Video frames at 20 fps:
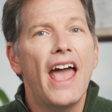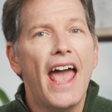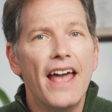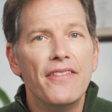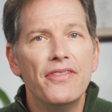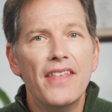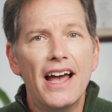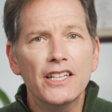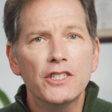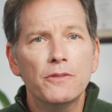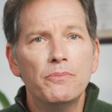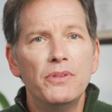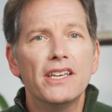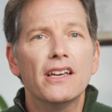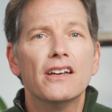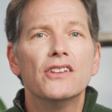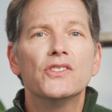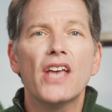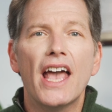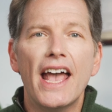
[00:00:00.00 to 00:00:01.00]
And that's
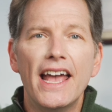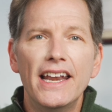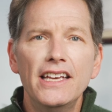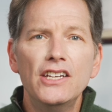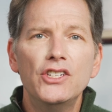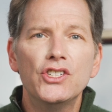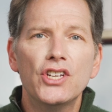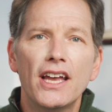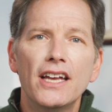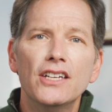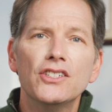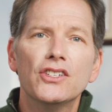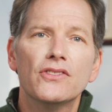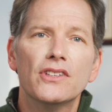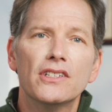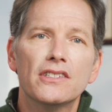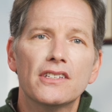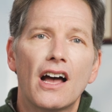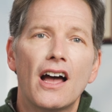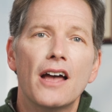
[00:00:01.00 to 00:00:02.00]
because any change in
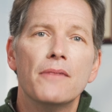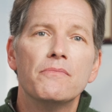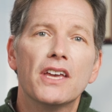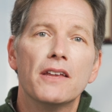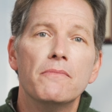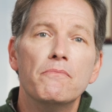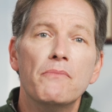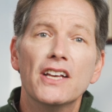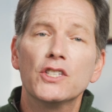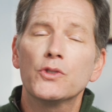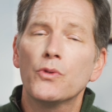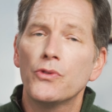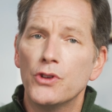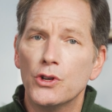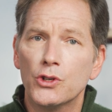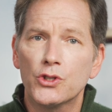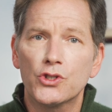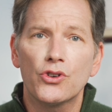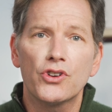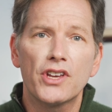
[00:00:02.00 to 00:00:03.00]
the time can mess with
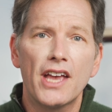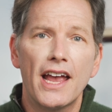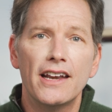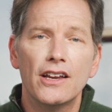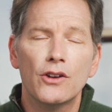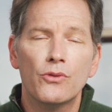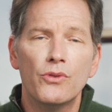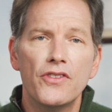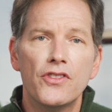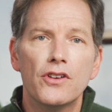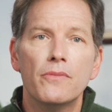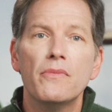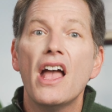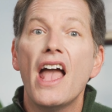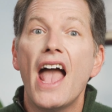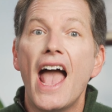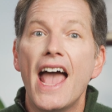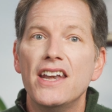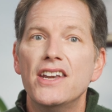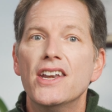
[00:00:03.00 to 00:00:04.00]
your circadian rhythm
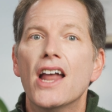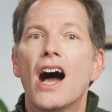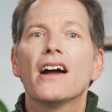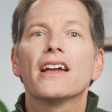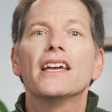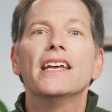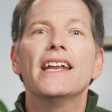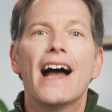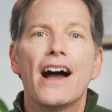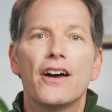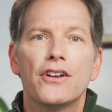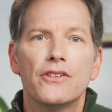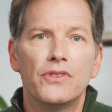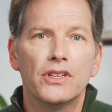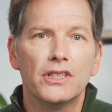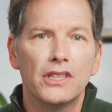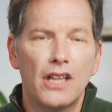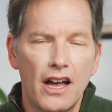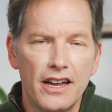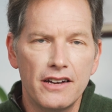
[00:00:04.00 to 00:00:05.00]
and knock it out of
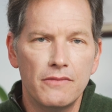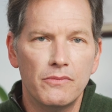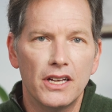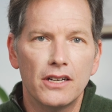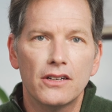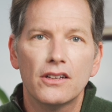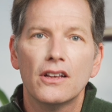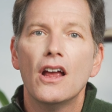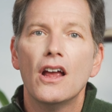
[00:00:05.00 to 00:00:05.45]
alignment.